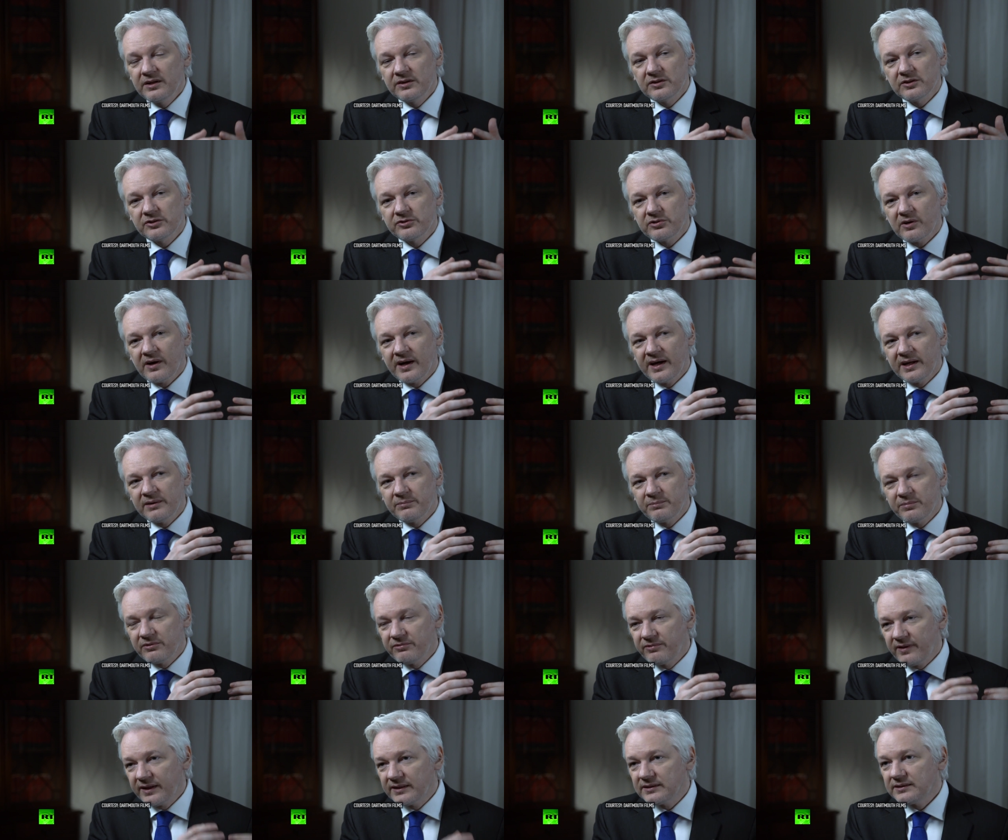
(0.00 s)
to try and
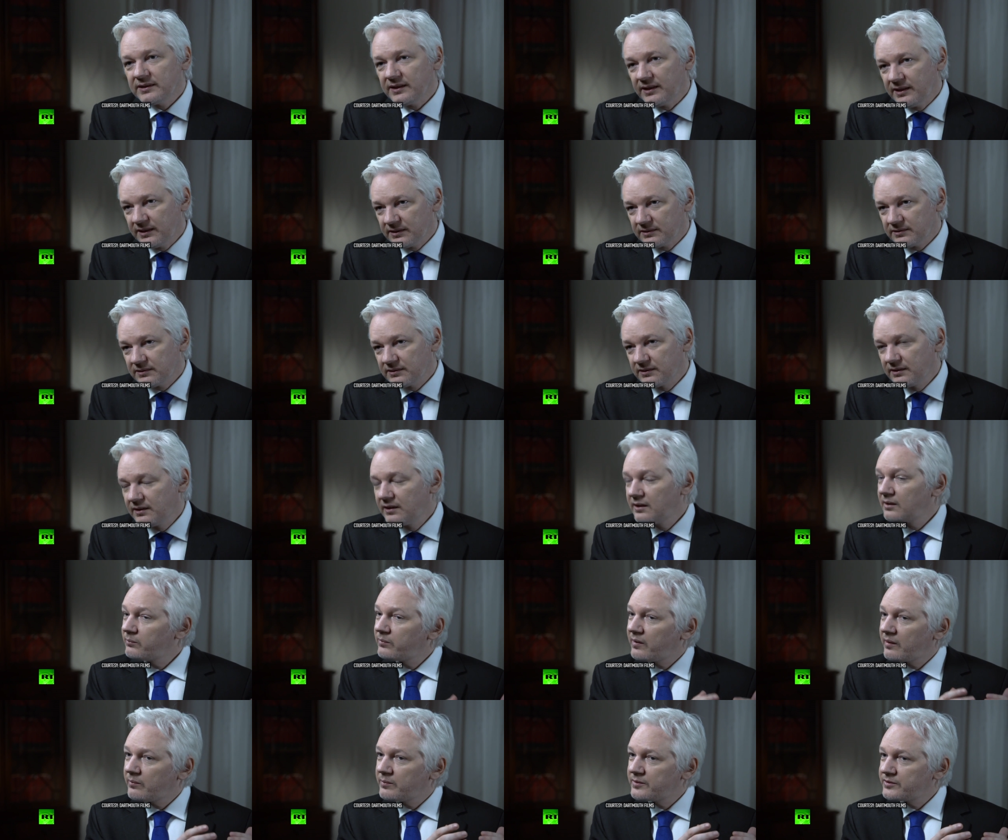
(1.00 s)
prevent it
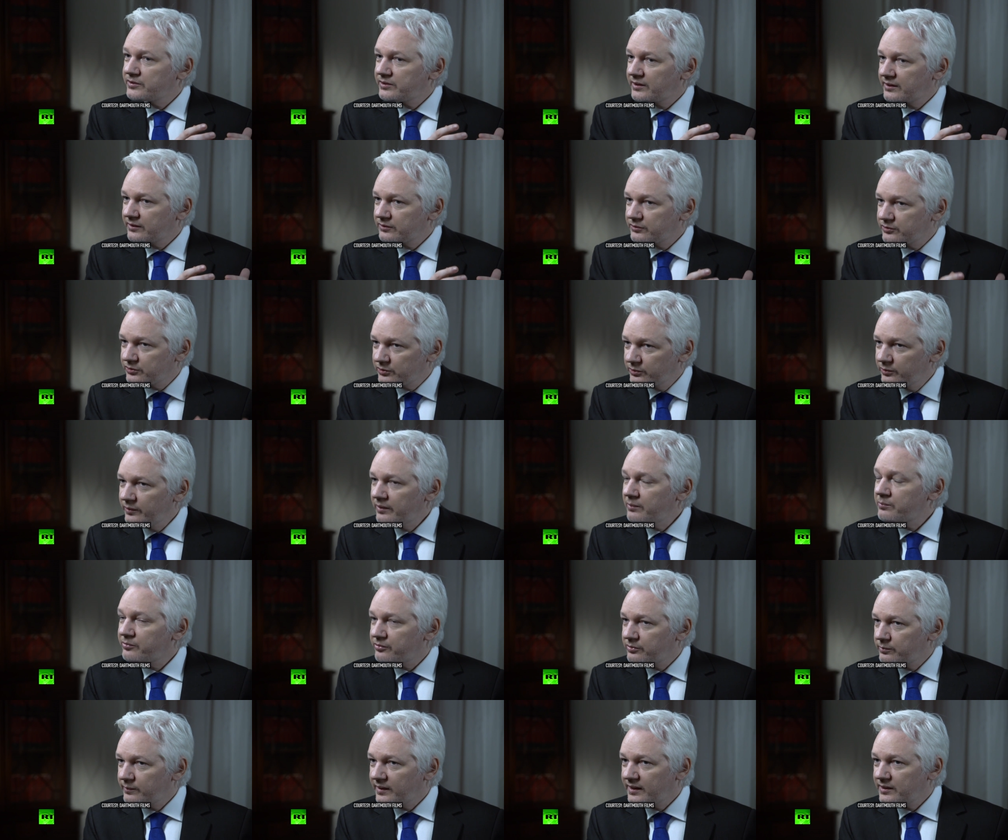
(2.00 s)
publishing true
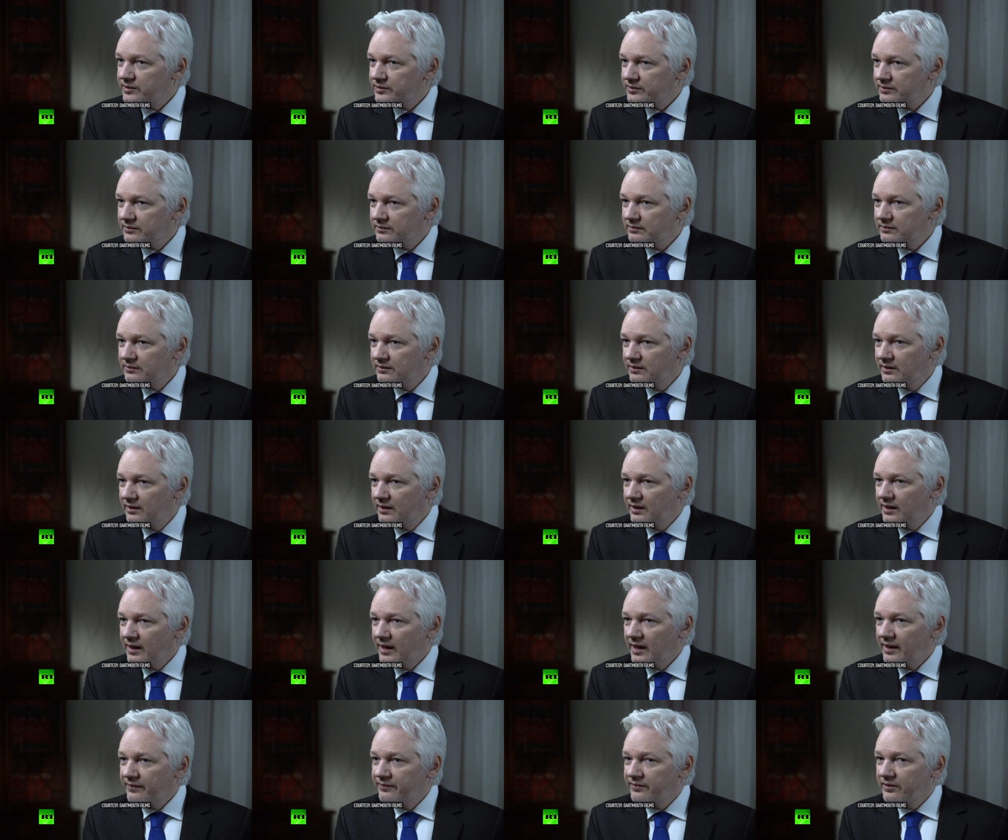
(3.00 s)
information
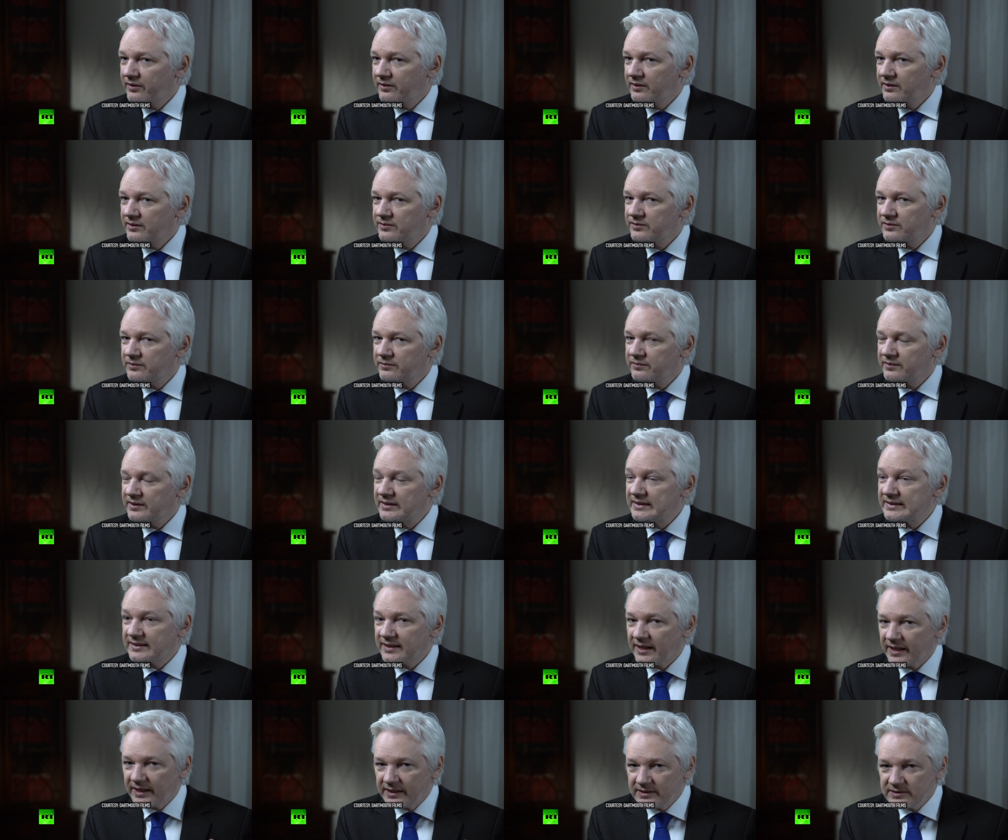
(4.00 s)
that is of
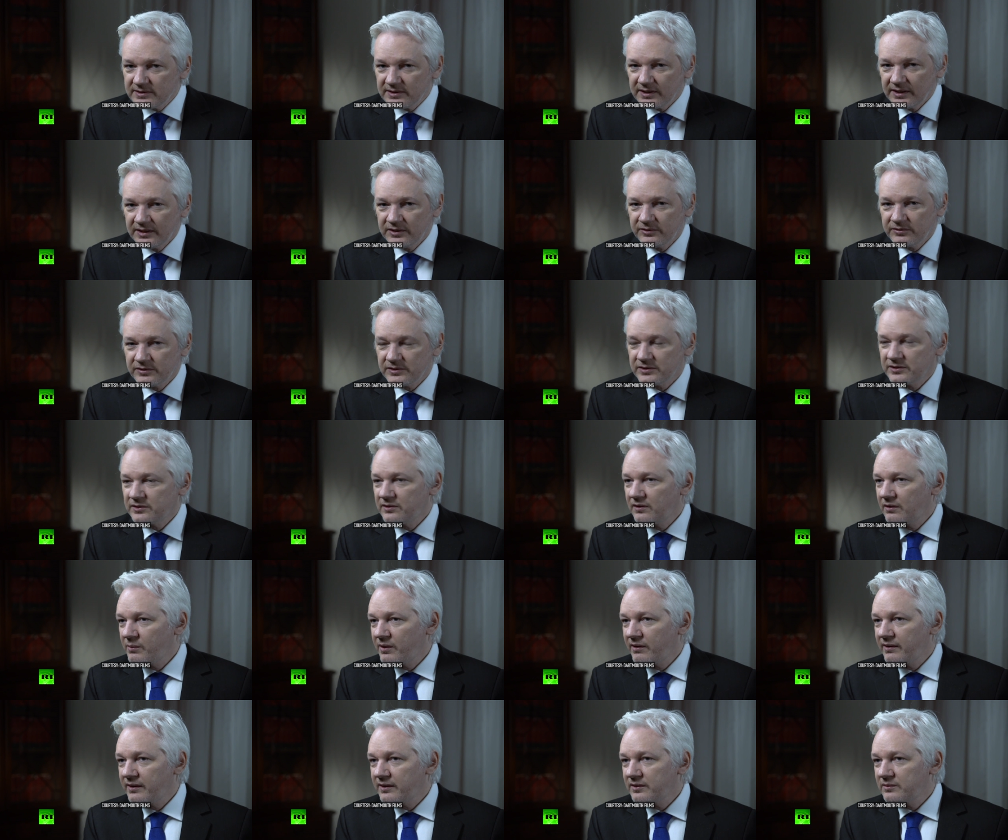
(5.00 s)
intense interest to the
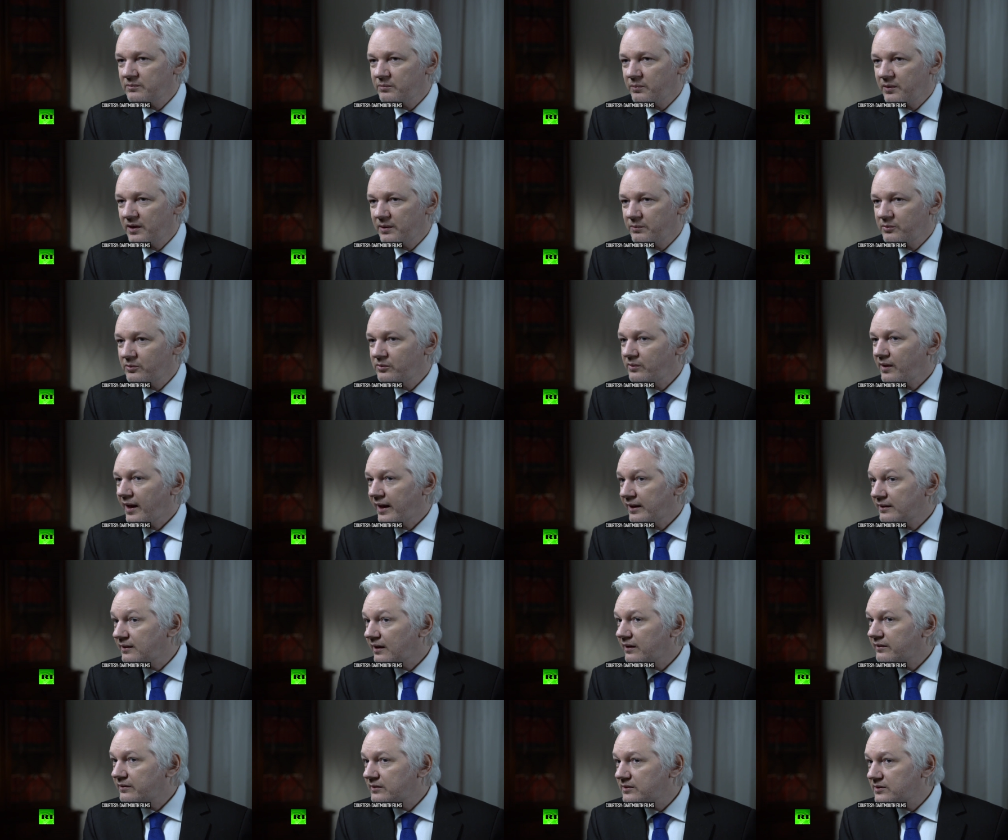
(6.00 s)
American people and
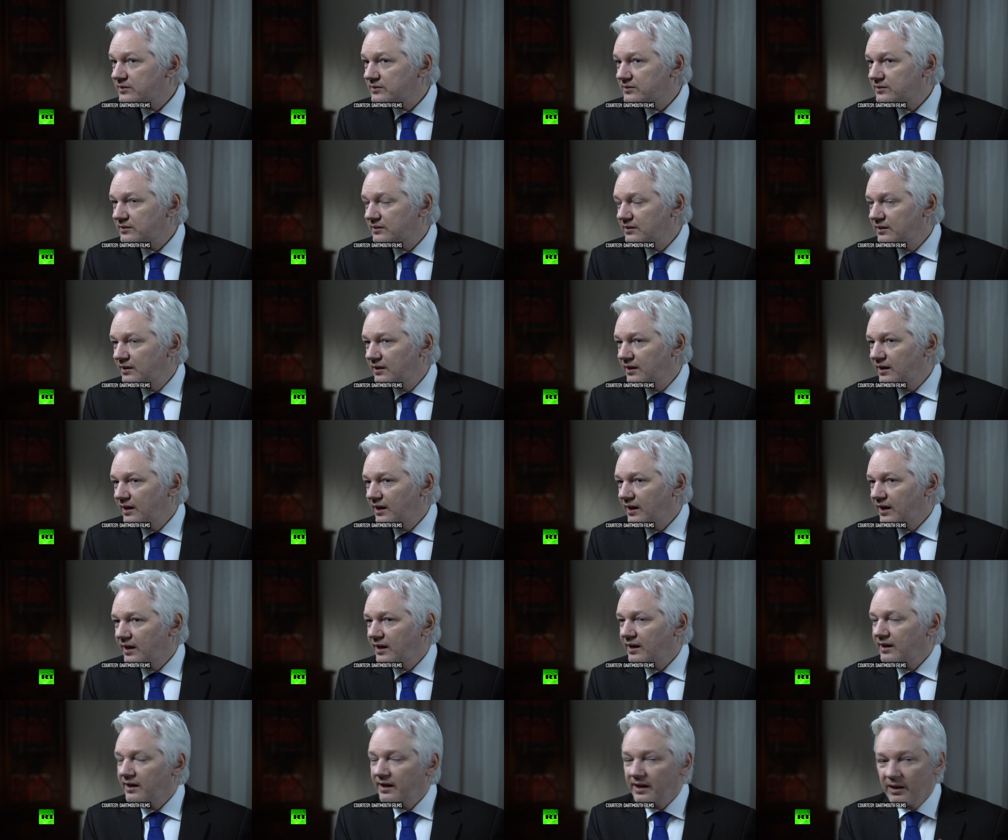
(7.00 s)
others
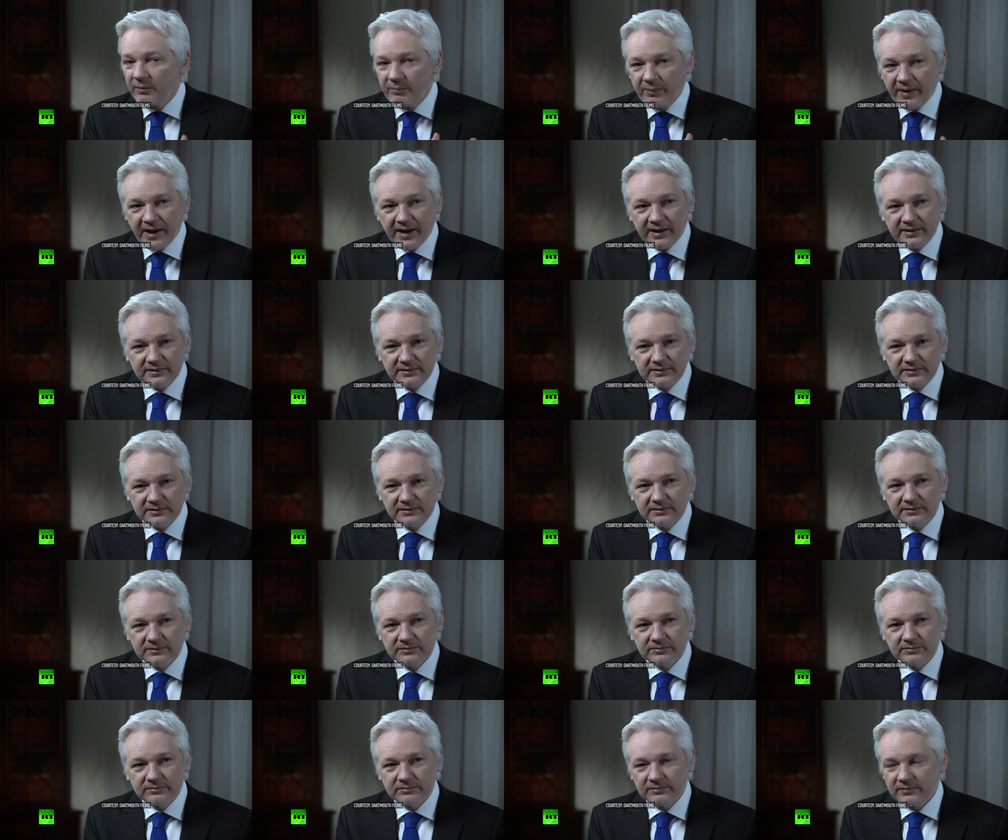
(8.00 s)
about
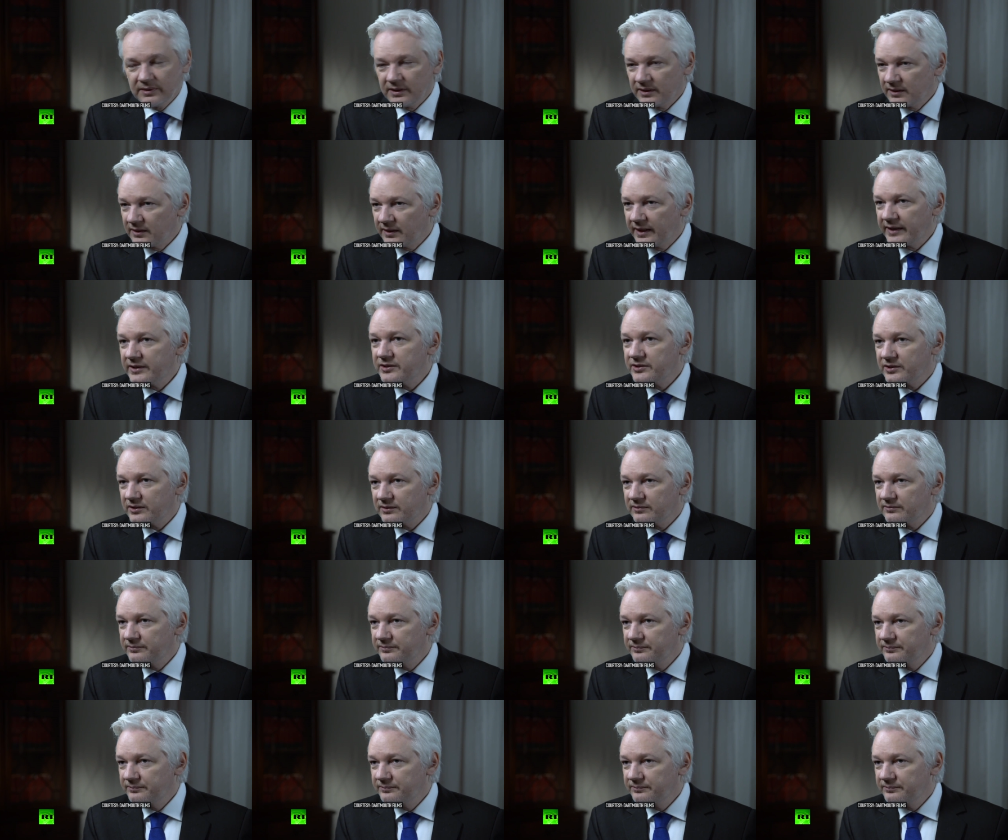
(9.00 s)
an election.